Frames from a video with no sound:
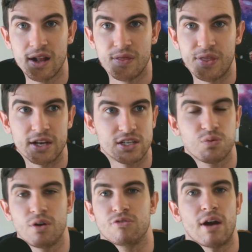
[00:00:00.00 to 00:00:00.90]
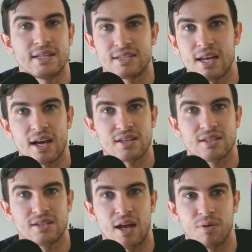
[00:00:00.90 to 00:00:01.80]
They just want great sex.
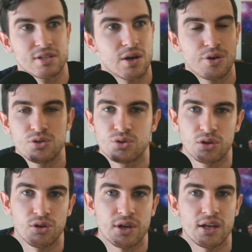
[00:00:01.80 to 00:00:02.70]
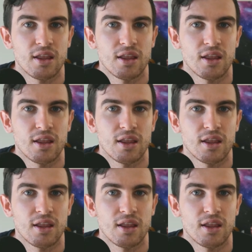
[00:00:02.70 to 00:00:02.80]
They want someone who's good looking.